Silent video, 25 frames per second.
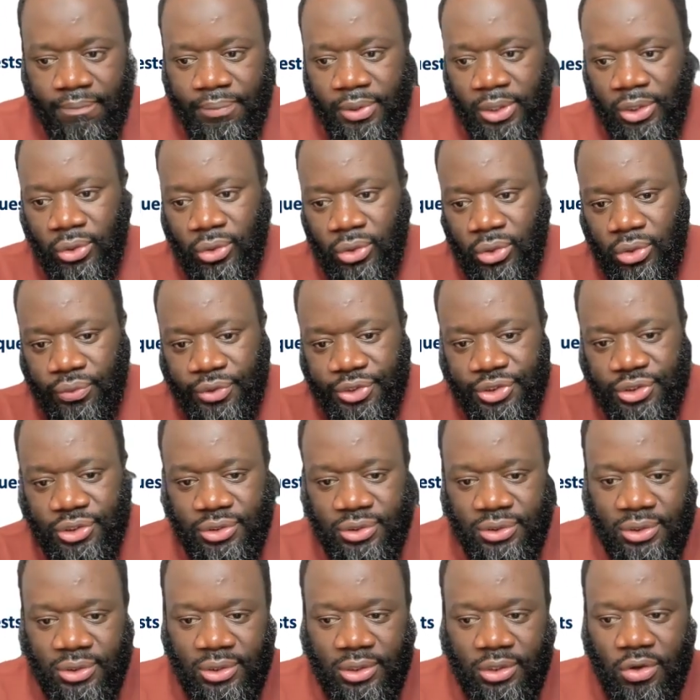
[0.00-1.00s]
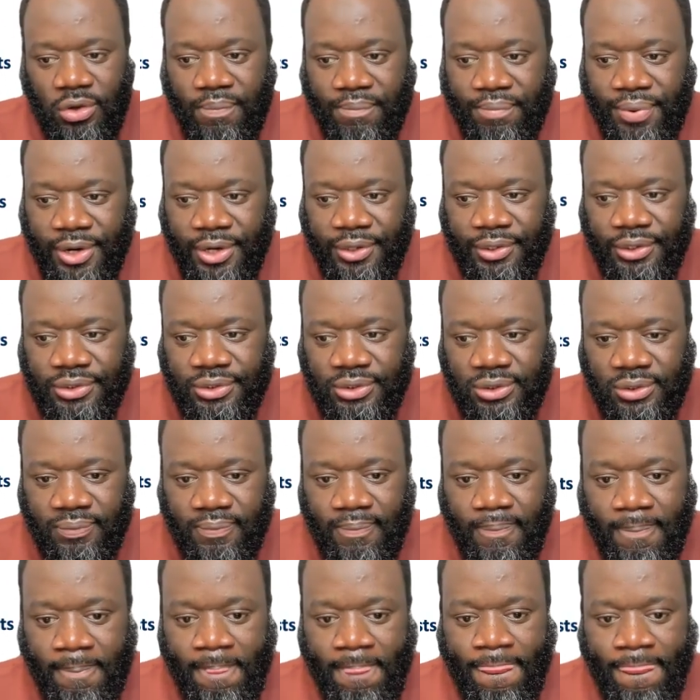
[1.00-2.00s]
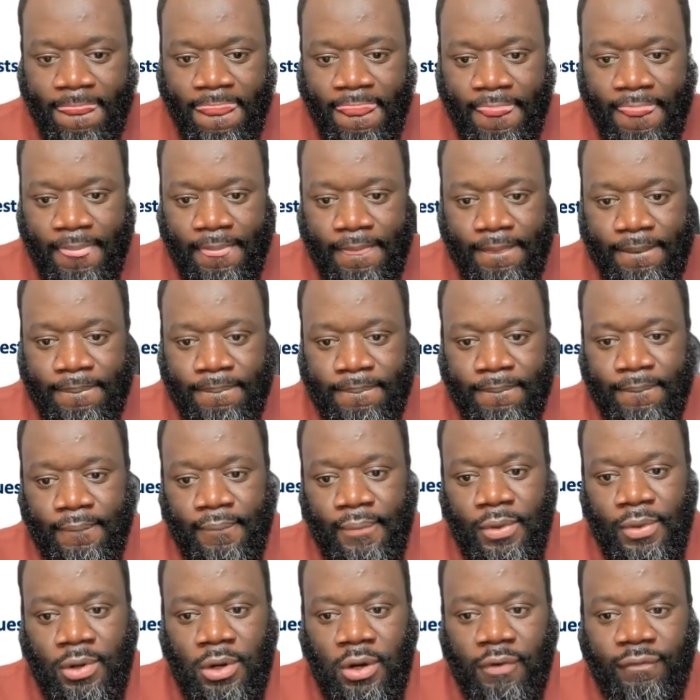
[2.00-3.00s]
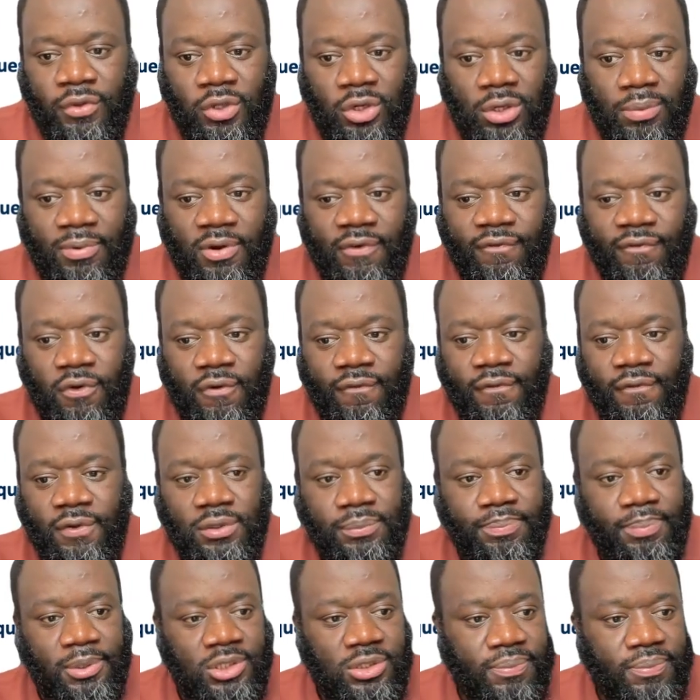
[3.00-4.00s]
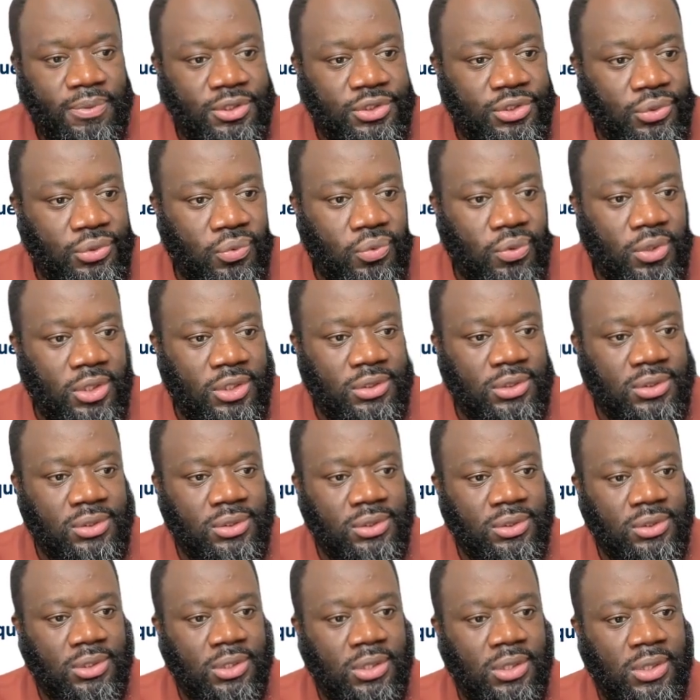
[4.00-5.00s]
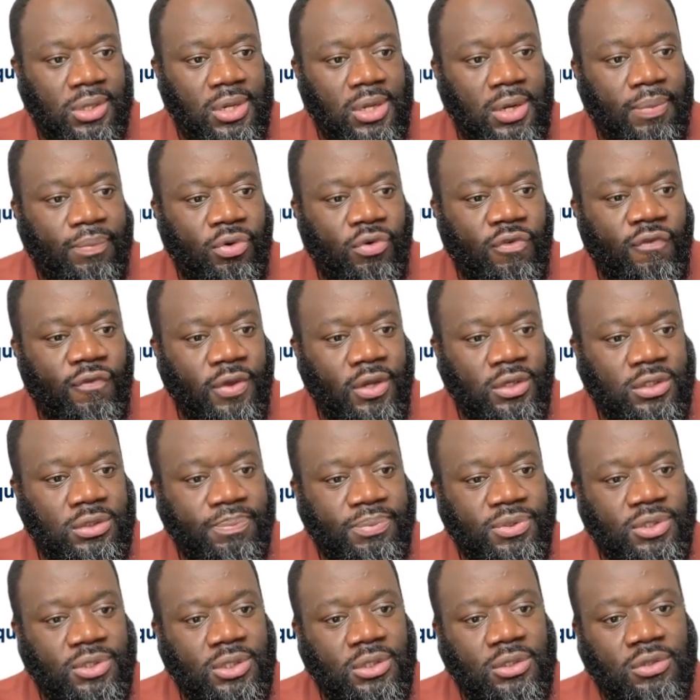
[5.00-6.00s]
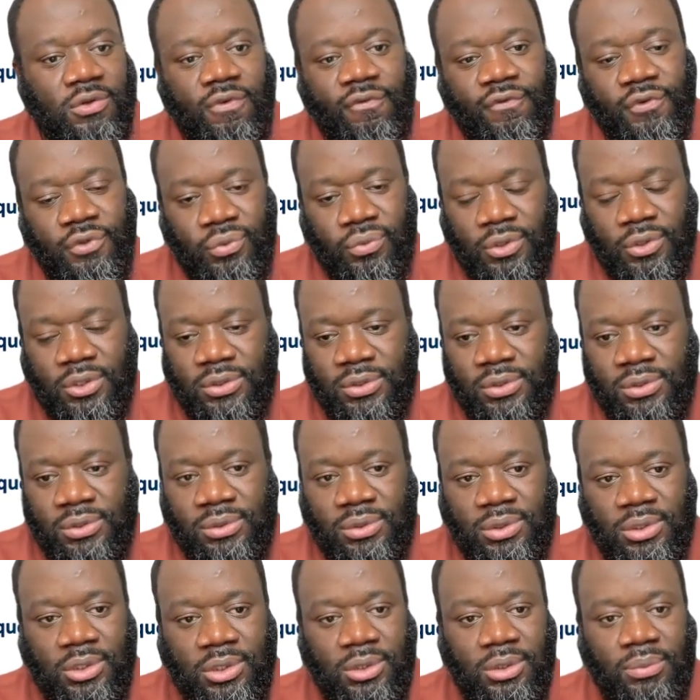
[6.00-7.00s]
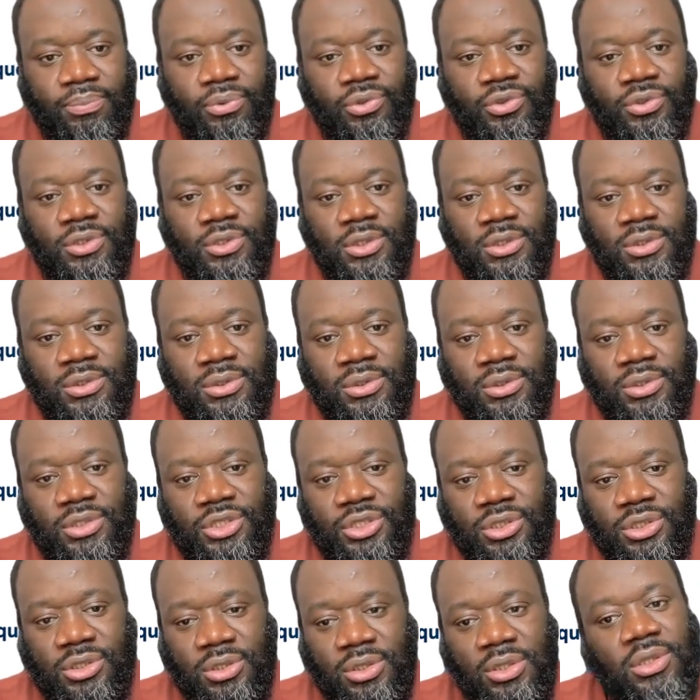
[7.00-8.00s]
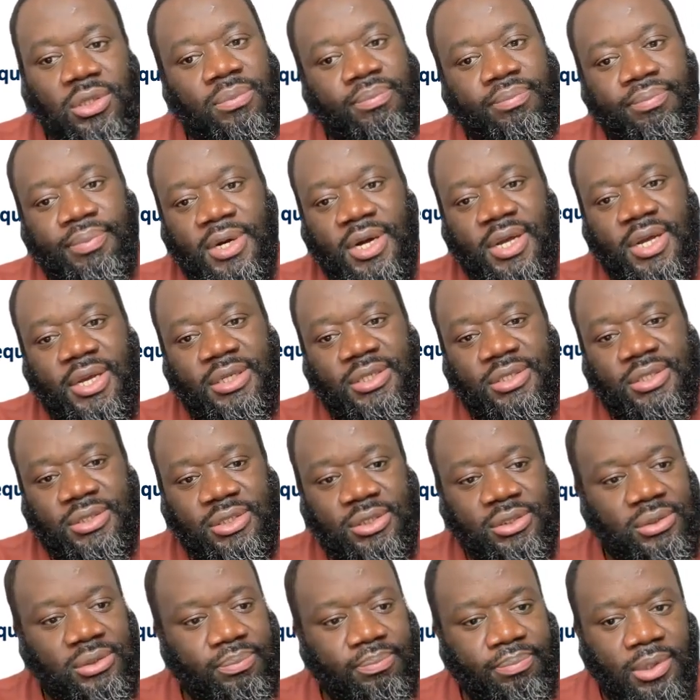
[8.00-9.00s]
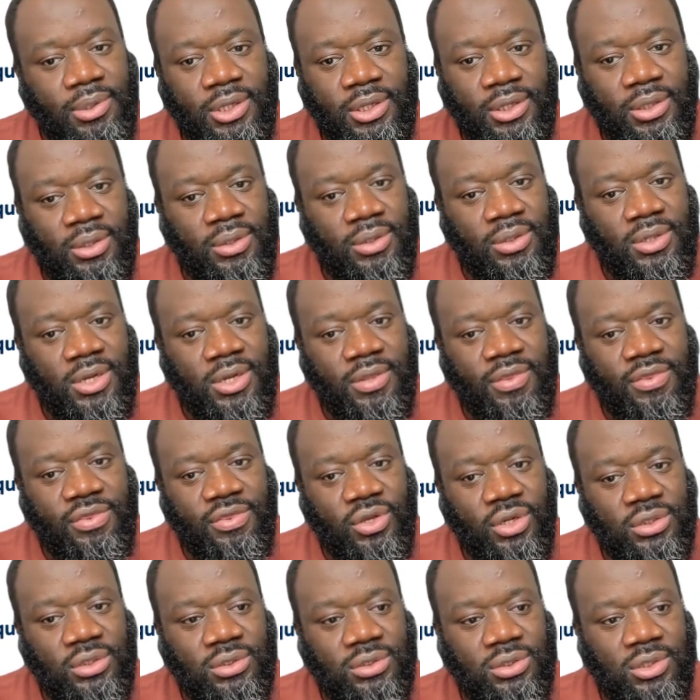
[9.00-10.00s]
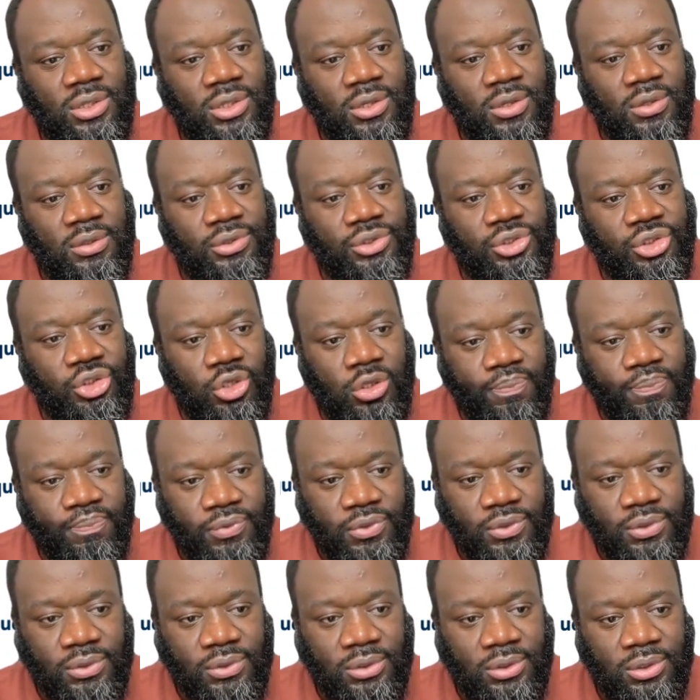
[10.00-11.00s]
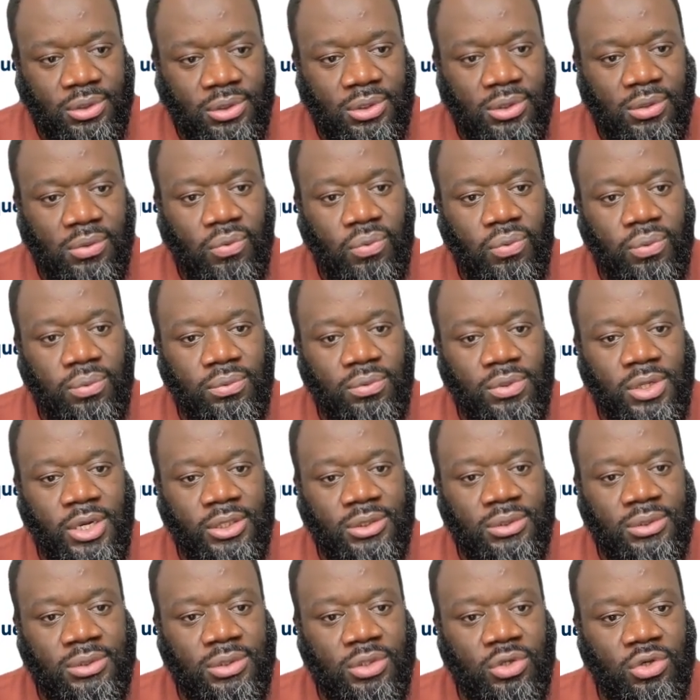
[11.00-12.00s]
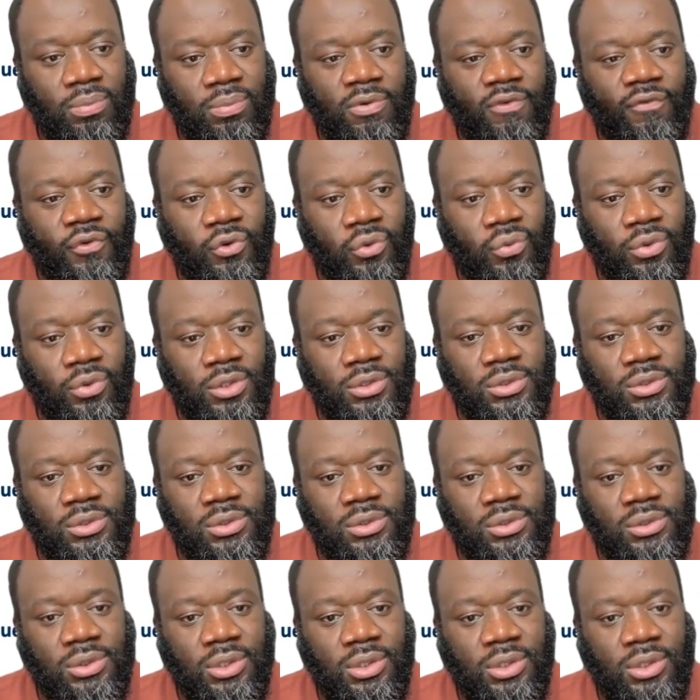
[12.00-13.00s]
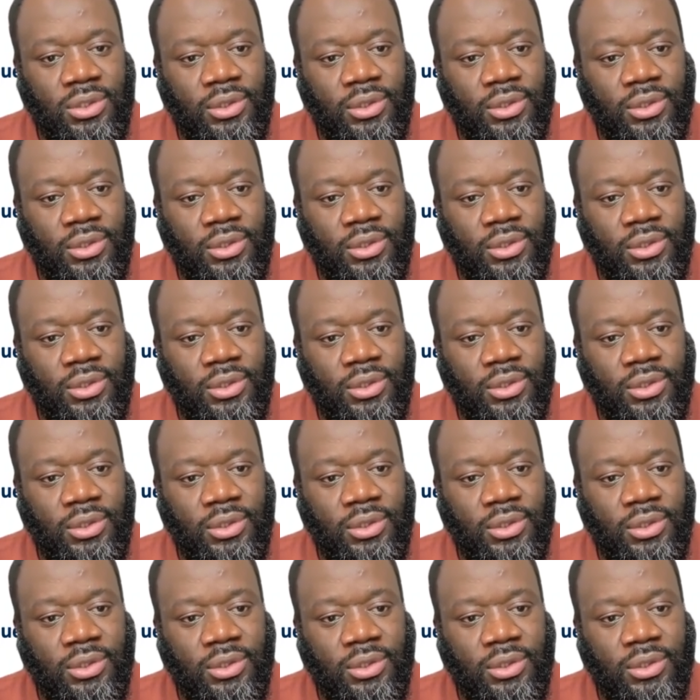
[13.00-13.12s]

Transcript: below, which is a comparison of the number of fulfilled placement requests, above 80% of requests processed initially by the data plane, and that drops as the number of requests